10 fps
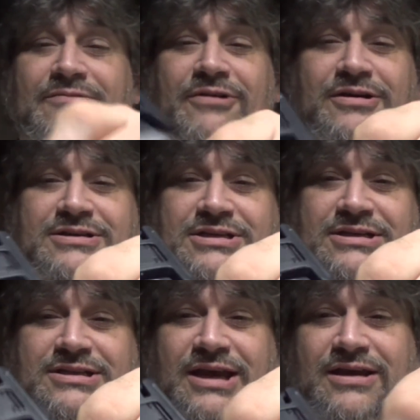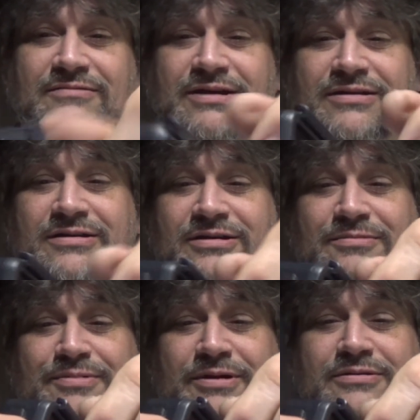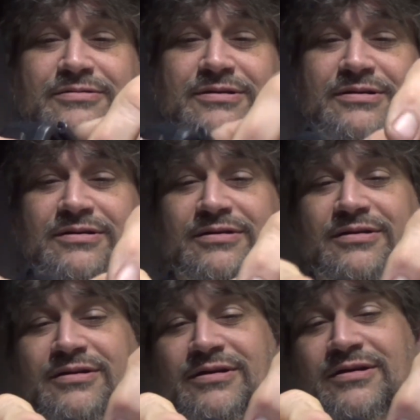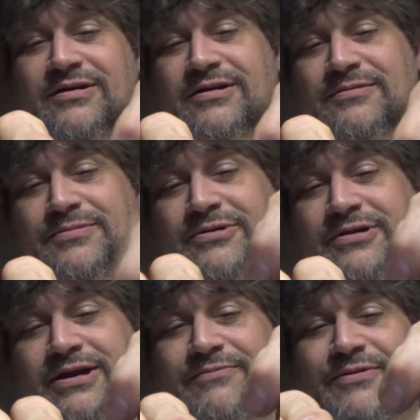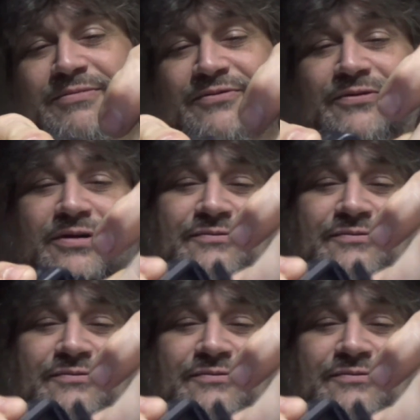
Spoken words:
works just like a regular GoPro. Pull it up from the front